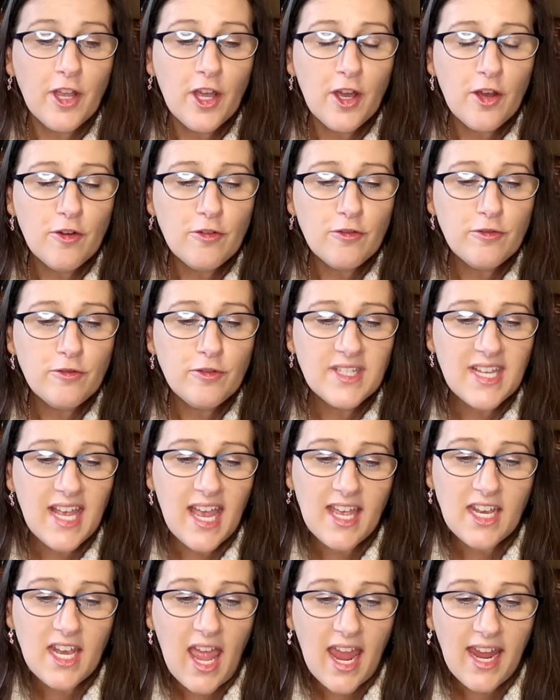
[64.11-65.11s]
goes
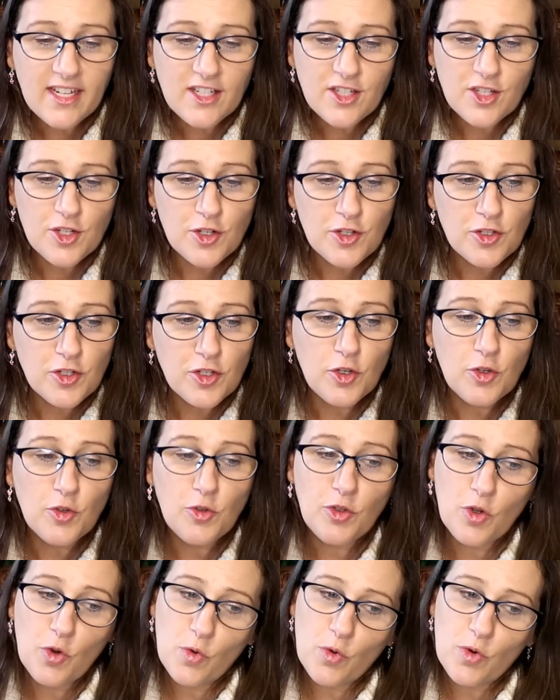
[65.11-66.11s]
an answer to
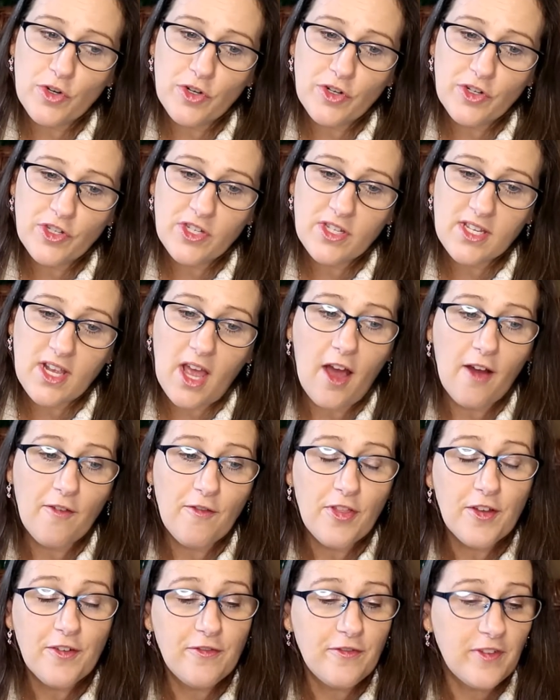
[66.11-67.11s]
yours
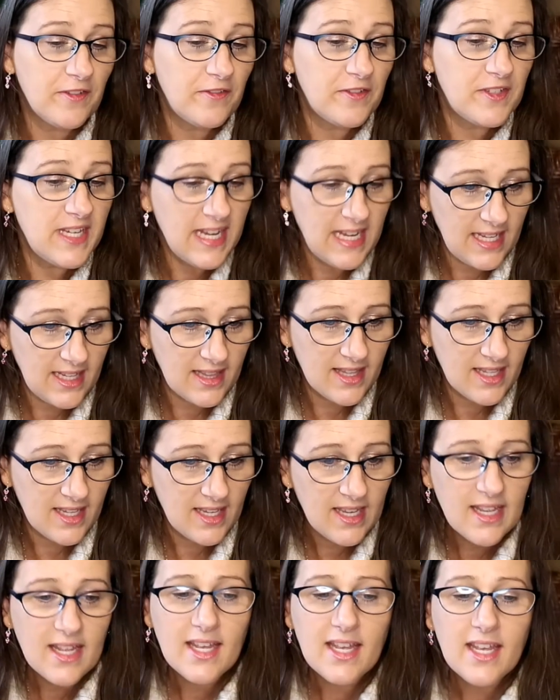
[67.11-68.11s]
of the 15th.
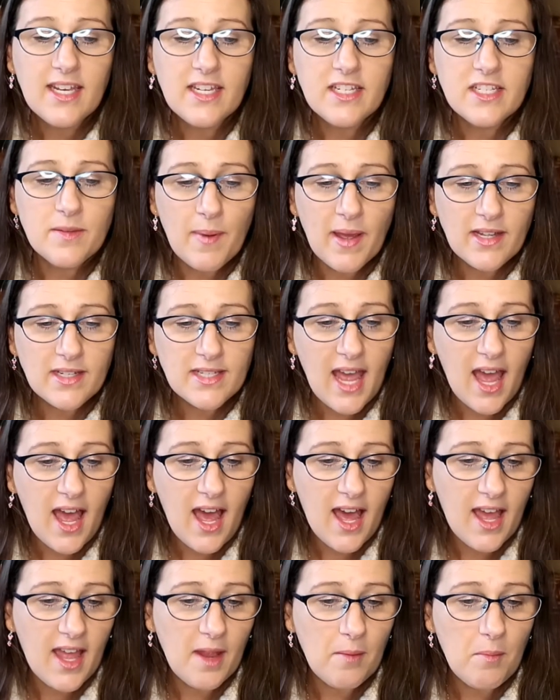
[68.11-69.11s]
It is about
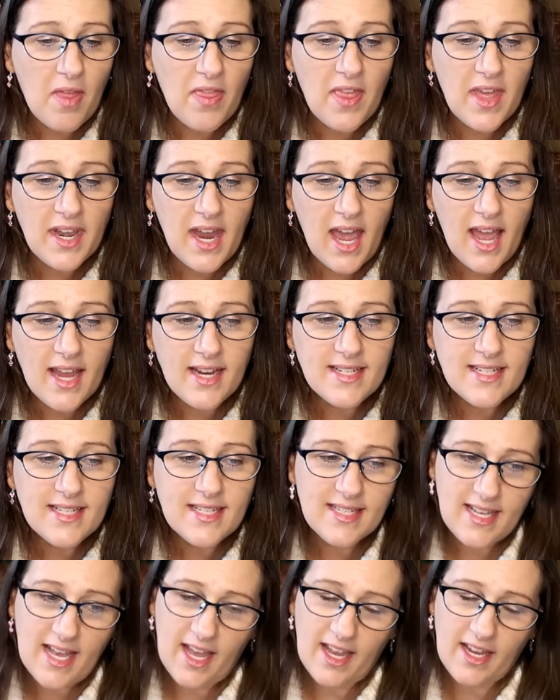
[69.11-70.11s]
time that I
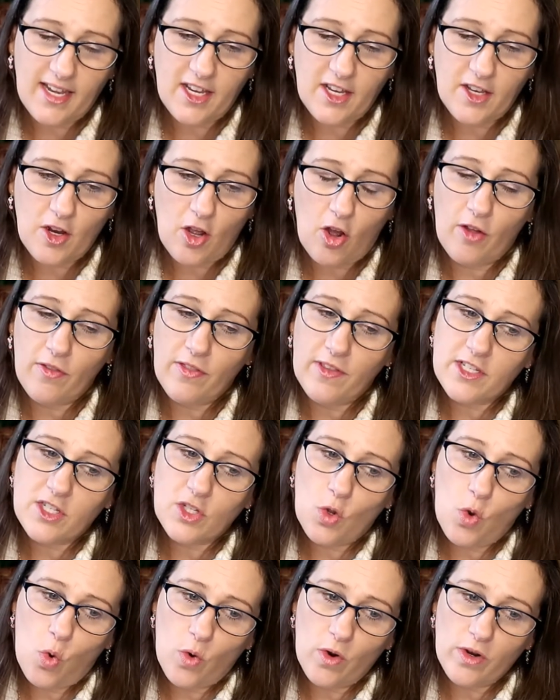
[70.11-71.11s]
decided on this
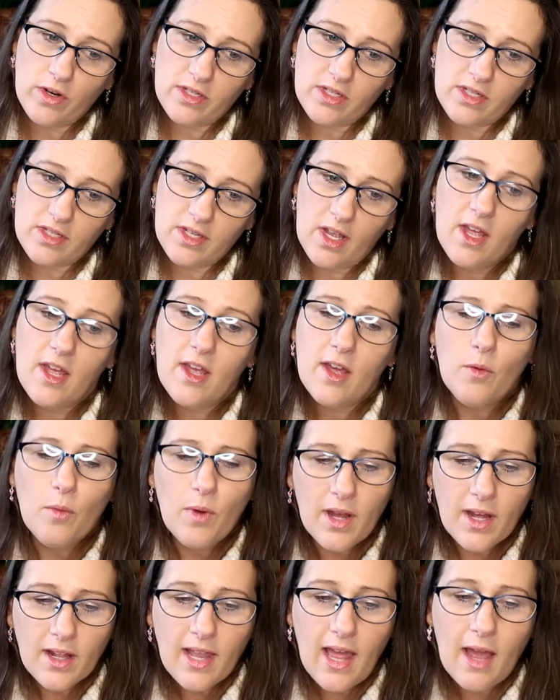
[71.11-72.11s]
course.
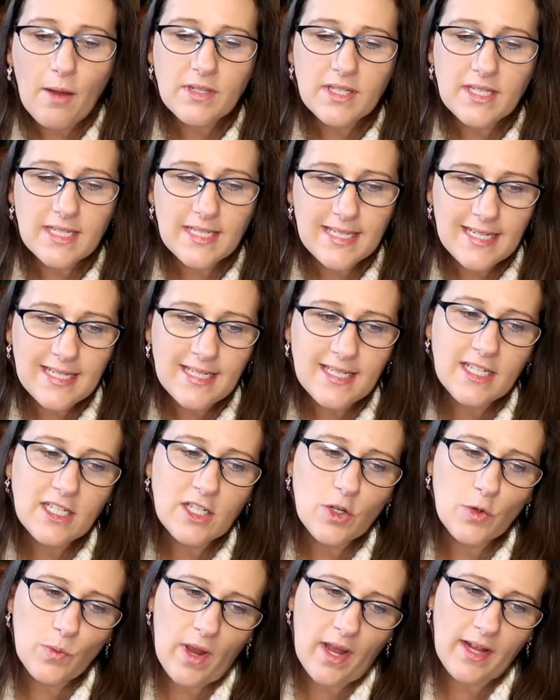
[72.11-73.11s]
Well, I was intending
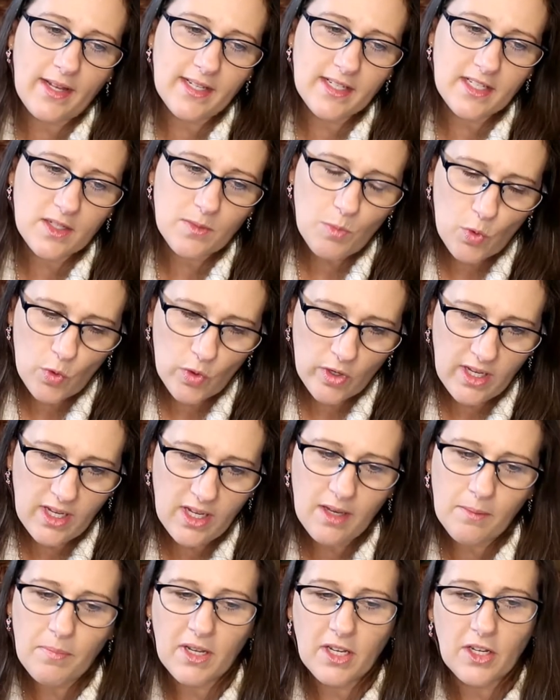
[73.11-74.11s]
to write this
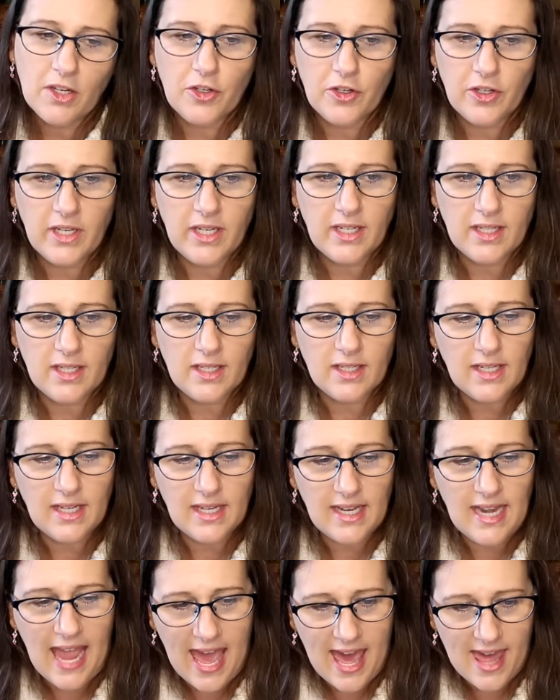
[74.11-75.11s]
morning, but couldn't
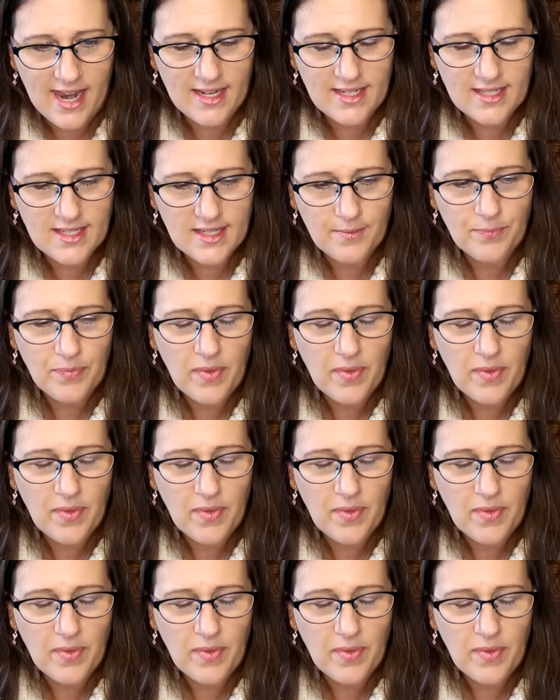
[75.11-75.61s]
get at it.